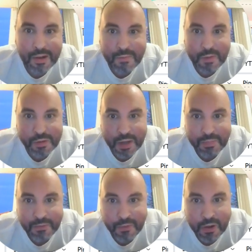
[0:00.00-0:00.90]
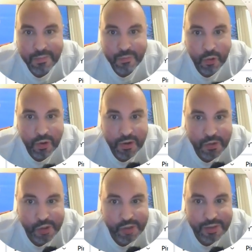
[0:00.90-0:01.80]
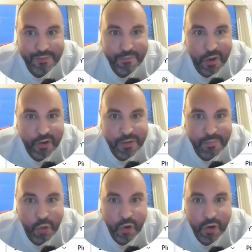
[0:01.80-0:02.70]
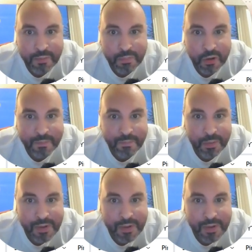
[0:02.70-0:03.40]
If you type in volume order, you should see volume order book